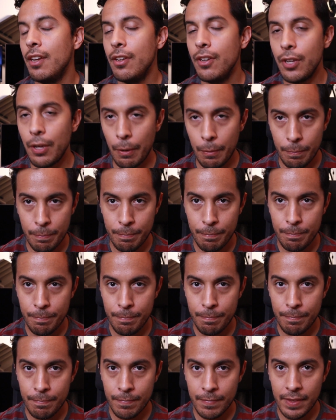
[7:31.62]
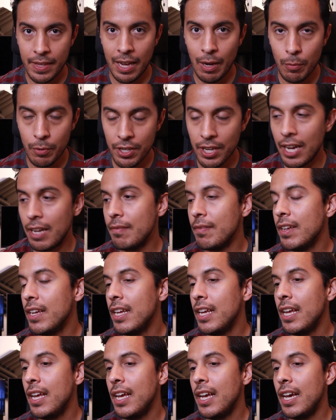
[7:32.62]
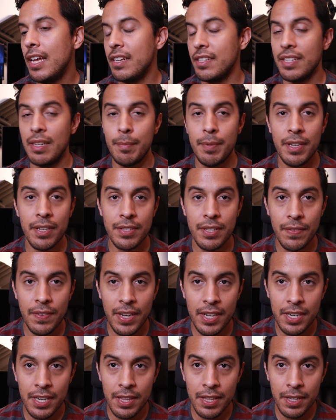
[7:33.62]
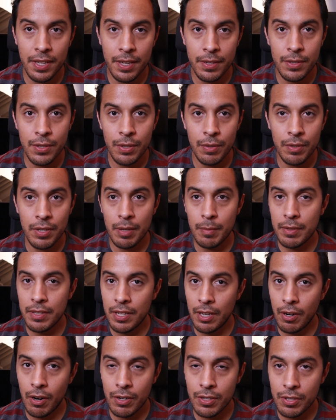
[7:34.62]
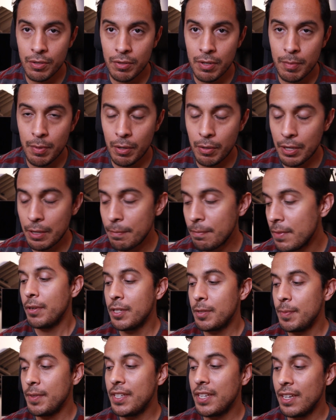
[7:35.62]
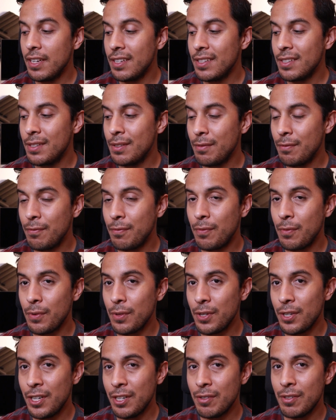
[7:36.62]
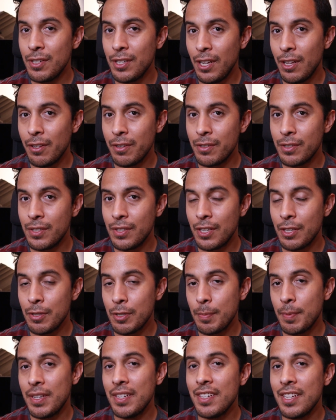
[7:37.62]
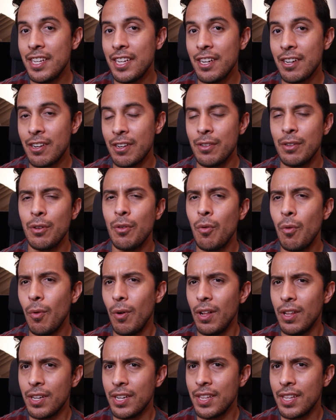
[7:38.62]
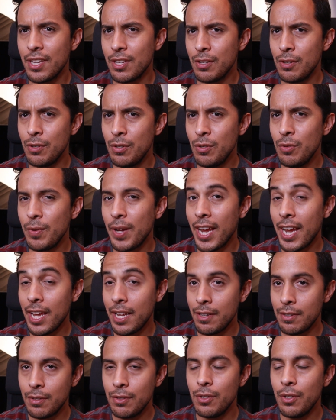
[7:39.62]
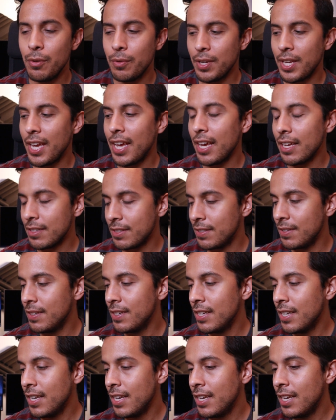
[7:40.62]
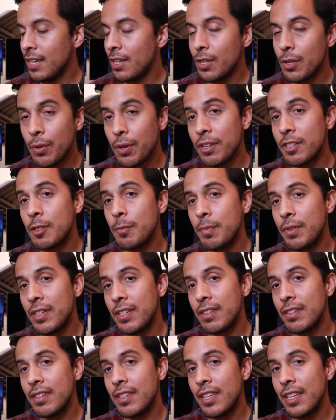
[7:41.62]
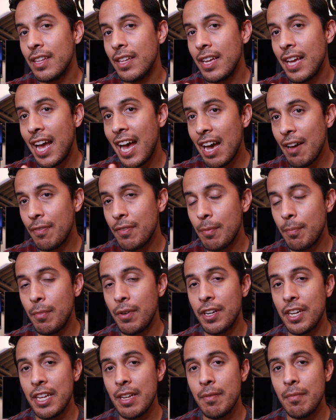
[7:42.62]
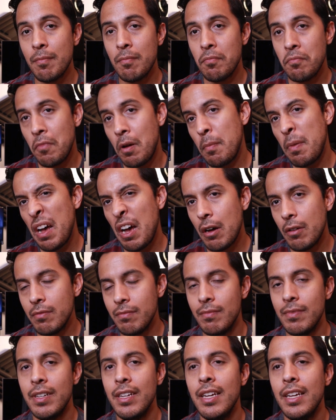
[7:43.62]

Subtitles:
No, I would not. And it's not because I've got anything against Sony, I'm a diehard Sony pony, but it's because for the $100 that you spend here and the quality that you do and don't get, you can spend half the money about,